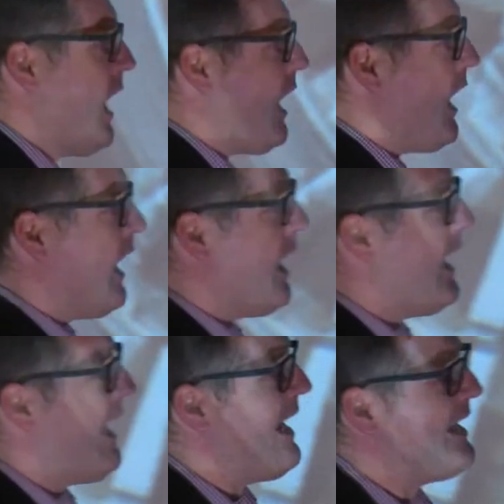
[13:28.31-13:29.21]

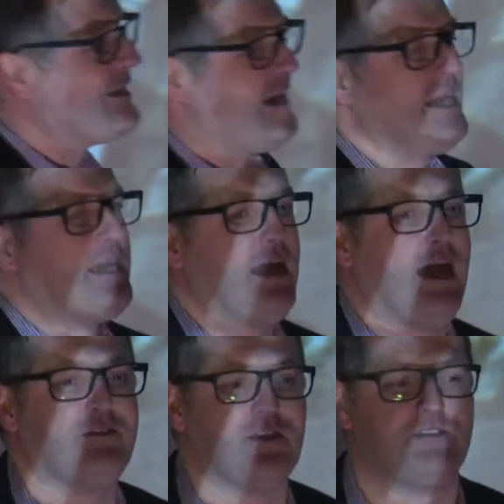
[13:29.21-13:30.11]
And
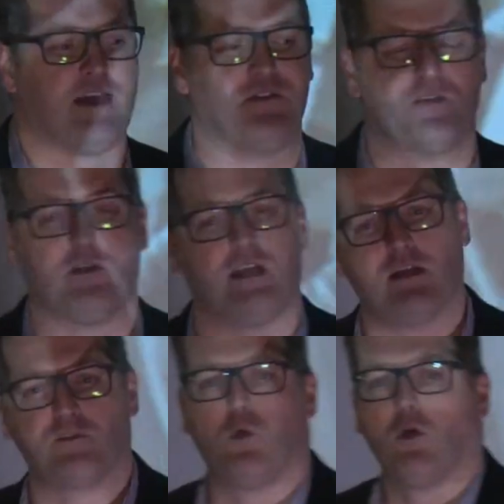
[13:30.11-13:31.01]
as he said, they're
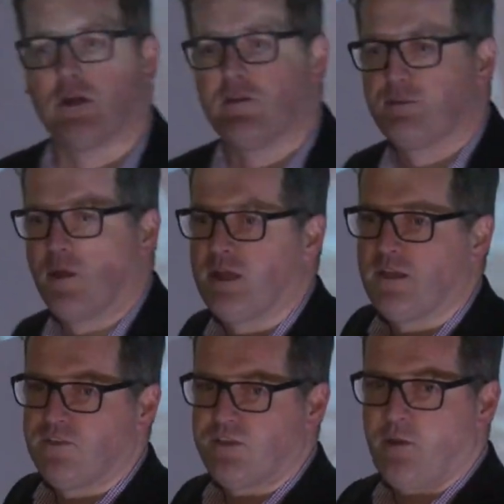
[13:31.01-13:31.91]
drinking his water and
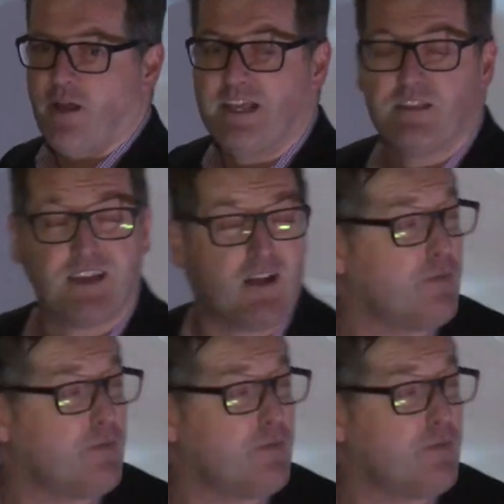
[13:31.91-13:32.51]
smoking his cigarette, he said,